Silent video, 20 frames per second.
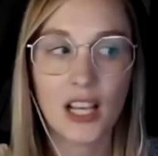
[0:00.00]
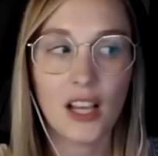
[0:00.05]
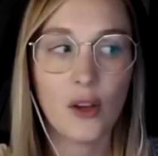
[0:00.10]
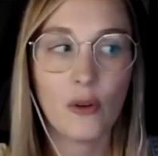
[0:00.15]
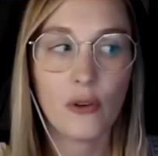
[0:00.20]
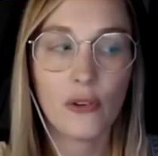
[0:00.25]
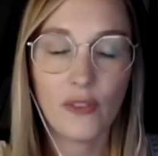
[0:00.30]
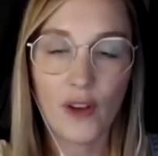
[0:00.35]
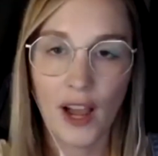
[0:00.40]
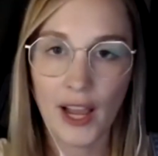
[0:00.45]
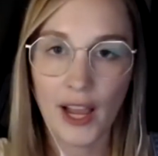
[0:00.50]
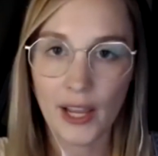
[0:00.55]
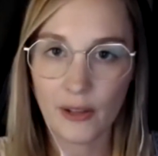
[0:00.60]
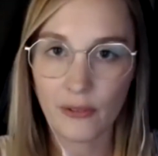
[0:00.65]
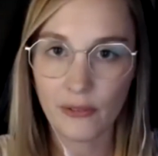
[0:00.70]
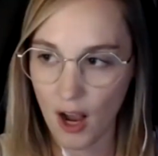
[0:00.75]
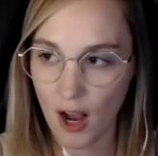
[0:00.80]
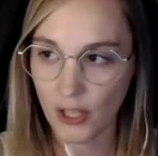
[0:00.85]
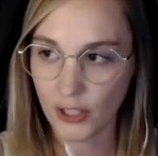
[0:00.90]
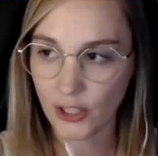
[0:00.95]

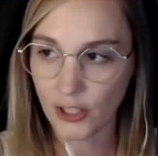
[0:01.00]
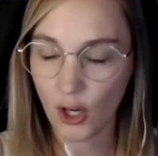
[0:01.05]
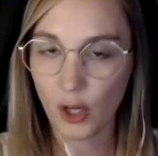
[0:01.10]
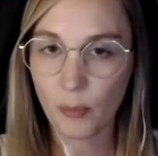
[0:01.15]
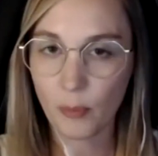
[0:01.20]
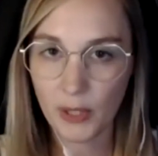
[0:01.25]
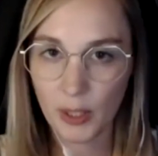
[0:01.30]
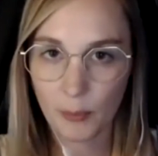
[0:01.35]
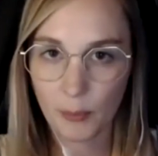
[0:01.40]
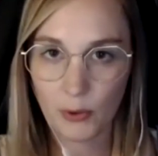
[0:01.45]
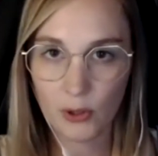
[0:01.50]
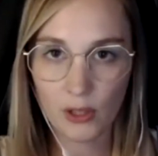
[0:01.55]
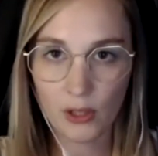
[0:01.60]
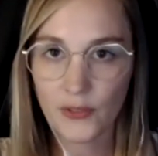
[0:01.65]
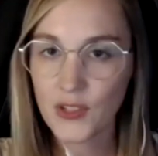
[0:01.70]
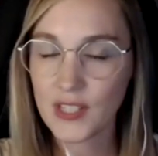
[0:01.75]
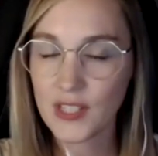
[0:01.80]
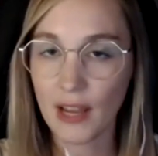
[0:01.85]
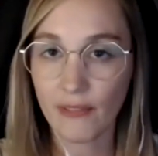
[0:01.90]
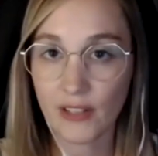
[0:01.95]
5 young people,
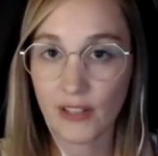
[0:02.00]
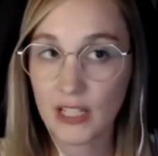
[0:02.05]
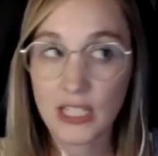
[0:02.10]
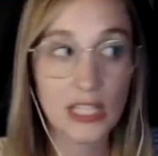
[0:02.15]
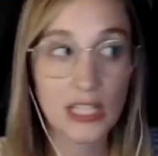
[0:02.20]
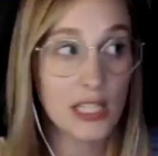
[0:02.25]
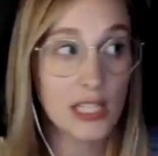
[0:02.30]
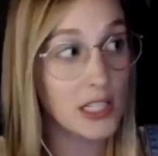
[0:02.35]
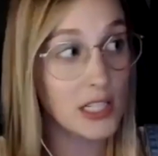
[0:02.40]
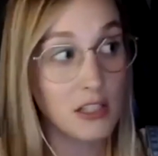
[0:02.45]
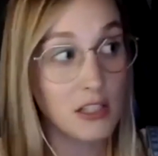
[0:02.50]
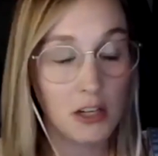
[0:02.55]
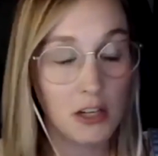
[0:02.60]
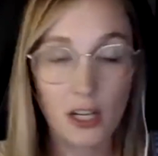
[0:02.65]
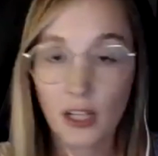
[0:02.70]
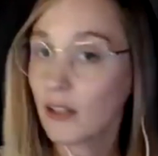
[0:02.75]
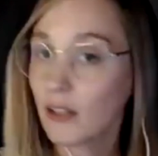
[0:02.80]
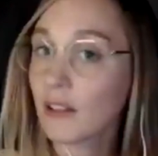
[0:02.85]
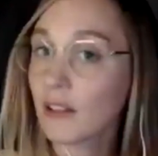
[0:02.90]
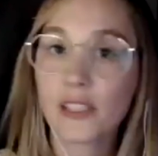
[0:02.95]
17
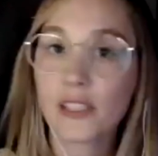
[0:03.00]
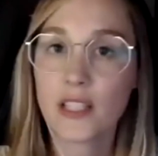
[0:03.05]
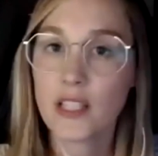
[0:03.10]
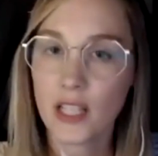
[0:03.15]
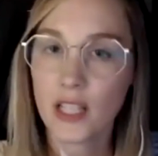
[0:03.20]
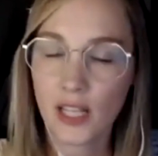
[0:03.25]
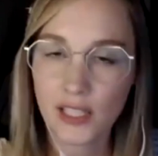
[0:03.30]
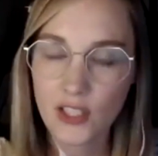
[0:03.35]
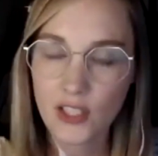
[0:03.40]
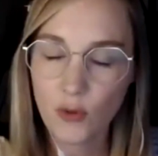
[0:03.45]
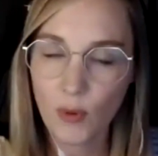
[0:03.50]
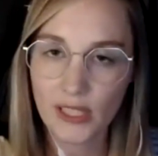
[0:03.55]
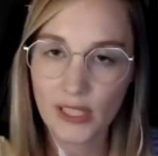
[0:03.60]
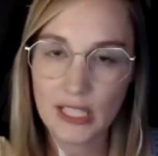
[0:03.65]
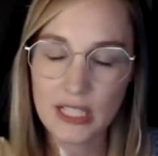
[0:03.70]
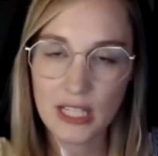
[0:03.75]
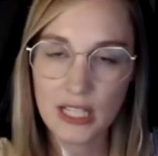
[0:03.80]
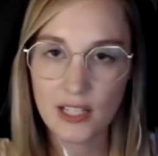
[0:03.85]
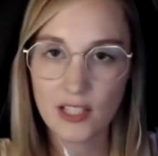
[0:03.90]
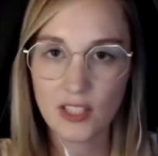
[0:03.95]
to, let's say,
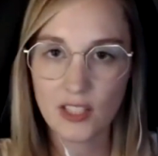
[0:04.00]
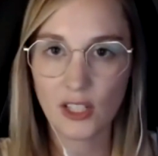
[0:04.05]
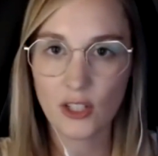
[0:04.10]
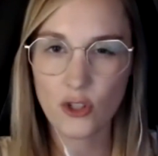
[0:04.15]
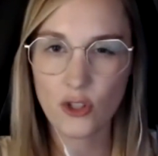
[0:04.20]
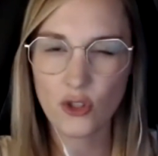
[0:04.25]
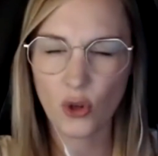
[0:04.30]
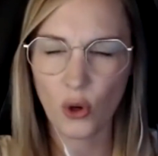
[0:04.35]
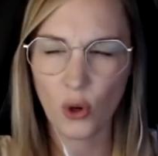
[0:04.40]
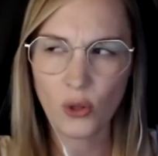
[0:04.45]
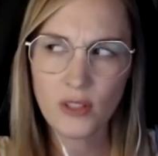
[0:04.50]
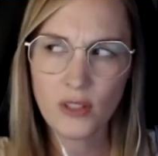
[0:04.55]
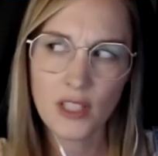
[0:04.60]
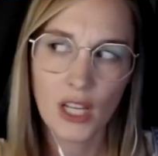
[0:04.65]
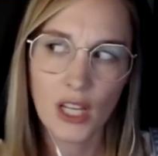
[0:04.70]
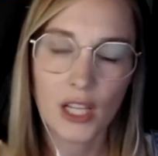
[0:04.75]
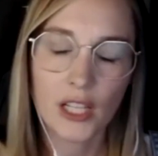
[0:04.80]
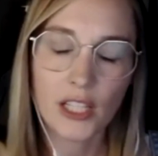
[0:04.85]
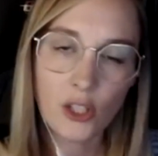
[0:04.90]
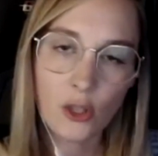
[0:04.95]
26 years old.
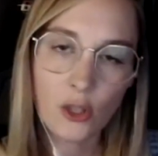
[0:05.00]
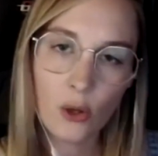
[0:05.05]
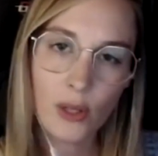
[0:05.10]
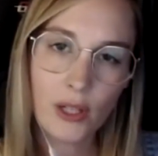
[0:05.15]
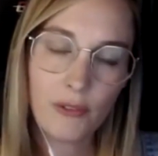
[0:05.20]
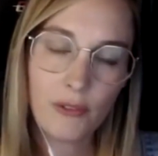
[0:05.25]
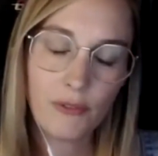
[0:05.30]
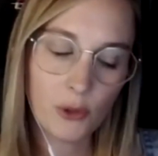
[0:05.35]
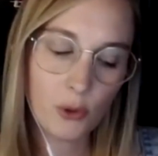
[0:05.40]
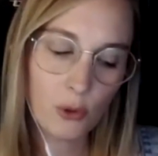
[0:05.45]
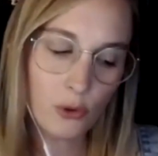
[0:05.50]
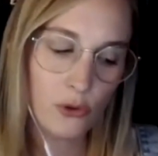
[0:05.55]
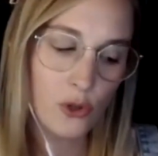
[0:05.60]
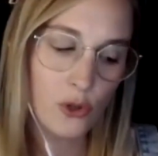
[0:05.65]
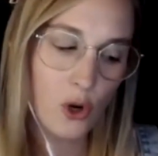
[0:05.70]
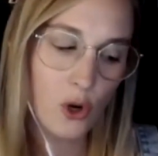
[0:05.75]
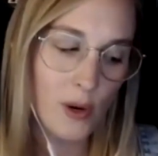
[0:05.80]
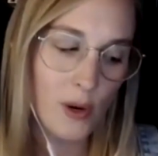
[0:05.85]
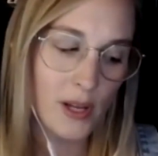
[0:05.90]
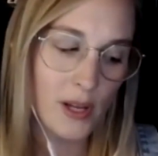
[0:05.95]
You know, if you
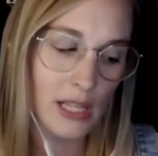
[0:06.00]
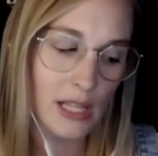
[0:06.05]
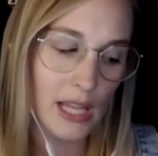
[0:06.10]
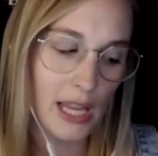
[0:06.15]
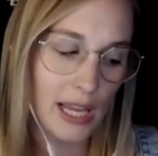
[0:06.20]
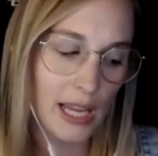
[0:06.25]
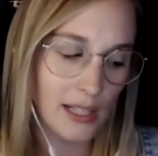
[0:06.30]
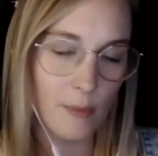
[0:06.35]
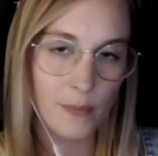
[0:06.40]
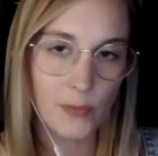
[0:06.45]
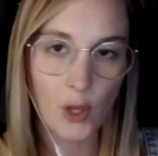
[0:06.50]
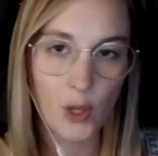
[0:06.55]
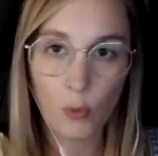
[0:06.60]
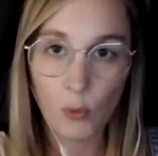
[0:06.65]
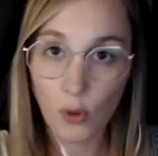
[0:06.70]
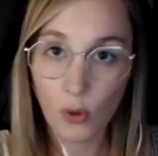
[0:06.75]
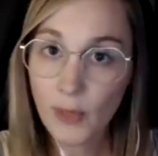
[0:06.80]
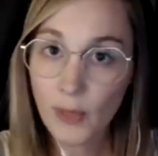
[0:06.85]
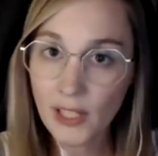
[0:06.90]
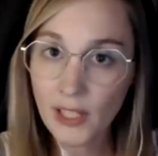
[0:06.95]
throw in then a
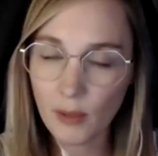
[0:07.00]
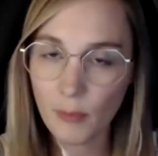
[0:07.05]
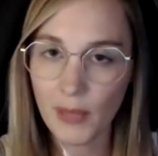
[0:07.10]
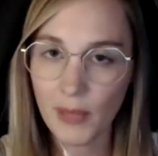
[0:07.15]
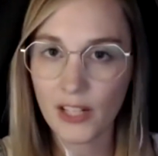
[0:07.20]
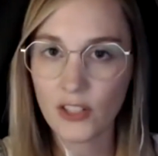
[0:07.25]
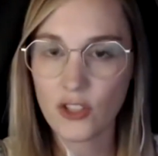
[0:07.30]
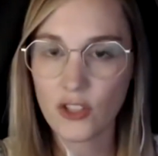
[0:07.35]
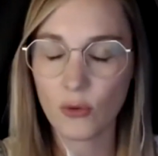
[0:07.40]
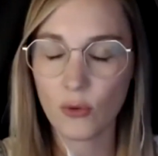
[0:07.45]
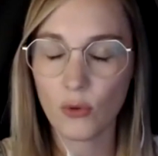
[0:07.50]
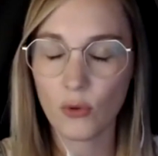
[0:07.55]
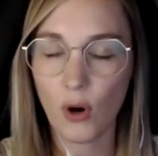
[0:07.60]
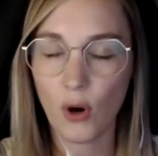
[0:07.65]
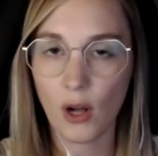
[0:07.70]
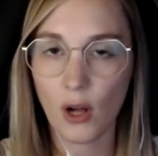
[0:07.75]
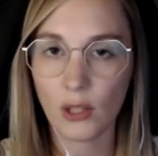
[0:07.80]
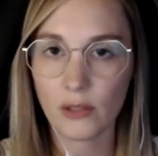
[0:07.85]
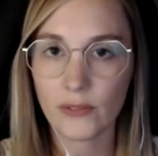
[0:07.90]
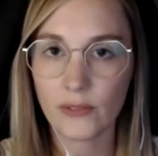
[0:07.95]
woman in the mix who
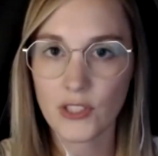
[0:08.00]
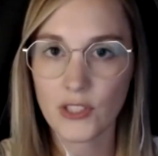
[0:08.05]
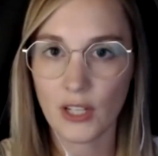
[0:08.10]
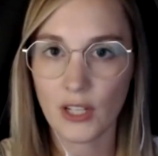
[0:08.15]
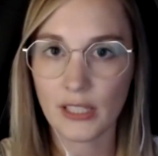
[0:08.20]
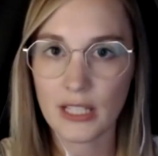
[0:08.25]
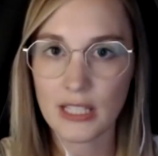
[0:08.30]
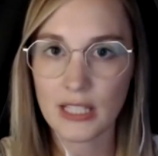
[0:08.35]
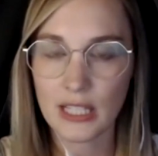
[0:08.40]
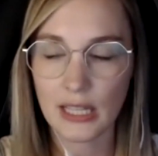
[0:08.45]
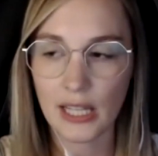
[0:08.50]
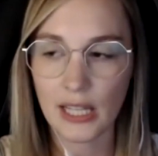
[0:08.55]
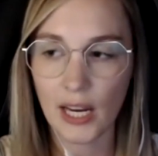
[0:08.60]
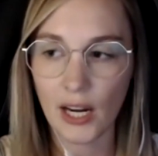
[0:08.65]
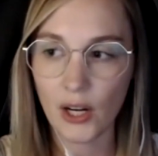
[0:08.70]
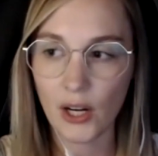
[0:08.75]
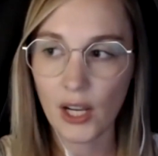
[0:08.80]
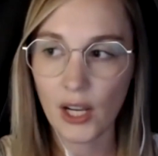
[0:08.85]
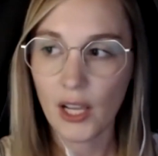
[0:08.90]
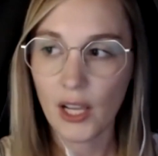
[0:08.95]
all of a sudden is in
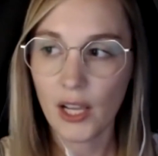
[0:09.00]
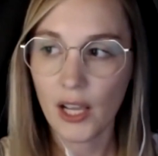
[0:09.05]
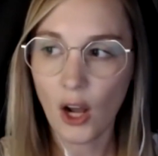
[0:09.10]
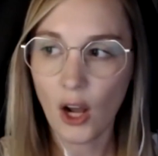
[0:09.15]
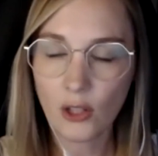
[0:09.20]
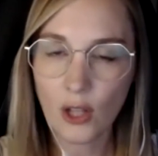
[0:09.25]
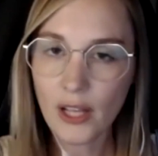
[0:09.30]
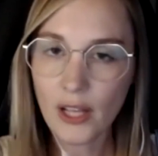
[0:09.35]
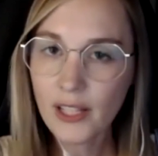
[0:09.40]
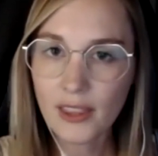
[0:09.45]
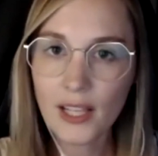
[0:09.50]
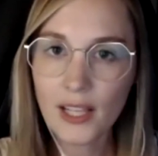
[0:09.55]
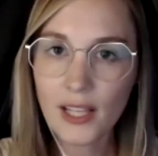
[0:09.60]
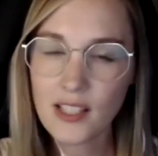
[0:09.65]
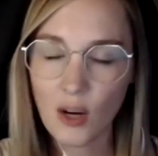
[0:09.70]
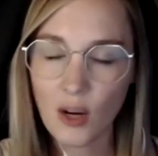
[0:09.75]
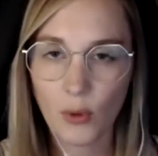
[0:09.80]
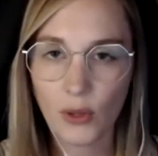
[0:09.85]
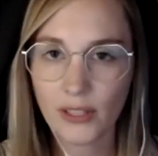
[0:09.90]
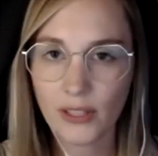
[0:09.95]
there, a lot of things
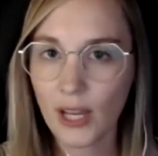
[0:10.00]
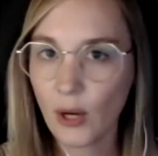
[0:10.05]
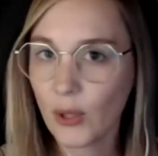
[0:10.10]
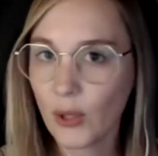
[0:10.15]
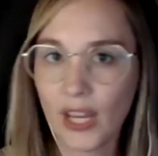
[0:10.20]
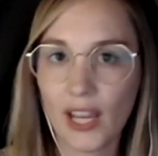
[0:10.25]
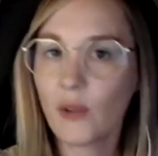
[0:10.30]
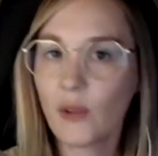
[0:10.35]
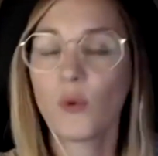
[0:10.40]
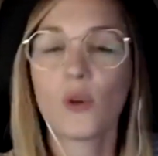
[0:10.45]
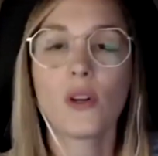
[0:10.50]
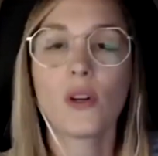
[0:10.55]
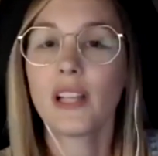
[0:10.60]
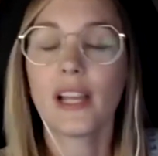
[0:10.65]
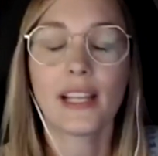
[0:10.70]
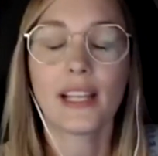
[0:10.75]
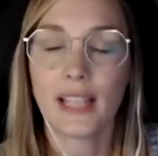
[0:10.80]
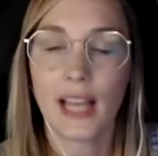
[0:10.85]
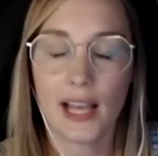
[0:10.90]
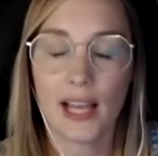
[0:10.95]
that work now can't work
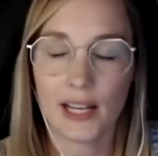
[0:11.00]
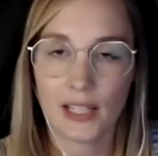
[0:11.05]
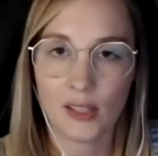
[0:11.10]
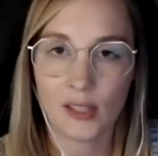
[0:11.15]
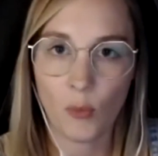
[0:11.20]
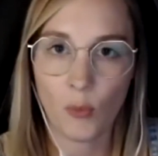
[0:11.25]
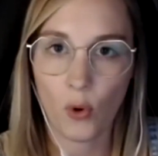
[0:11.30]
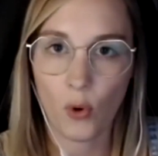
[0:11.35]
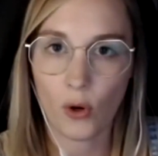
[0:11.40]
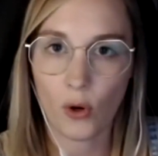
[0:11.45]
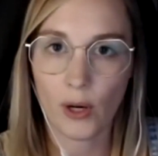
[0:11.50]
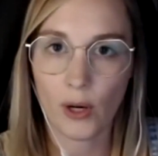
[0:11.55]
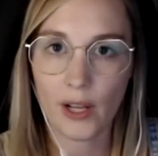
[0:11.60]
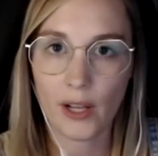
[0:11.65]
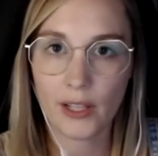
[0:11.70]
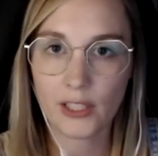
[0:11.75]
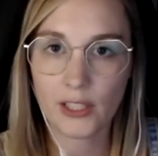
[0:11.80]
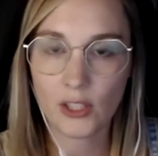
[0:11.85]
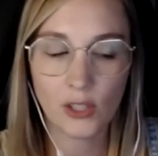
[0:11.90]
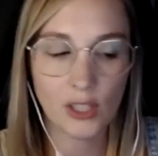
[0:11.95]
like that anymore.
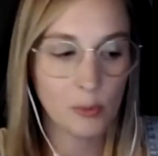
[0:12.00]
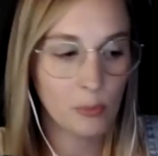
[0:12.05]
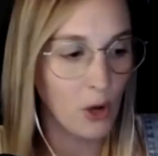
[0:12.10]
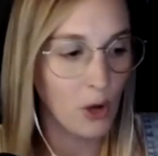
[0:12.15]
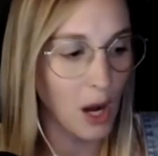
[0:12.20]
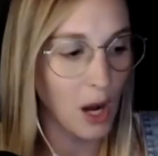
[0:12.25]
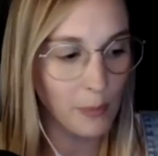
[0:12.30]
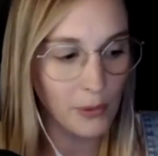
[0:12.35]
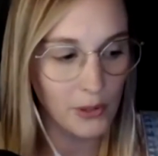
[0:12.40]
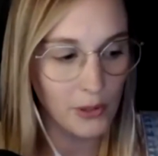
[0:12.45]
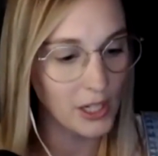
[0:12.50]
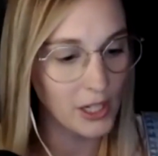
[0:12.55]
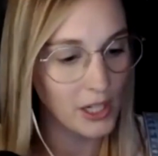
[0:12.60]
You need proper,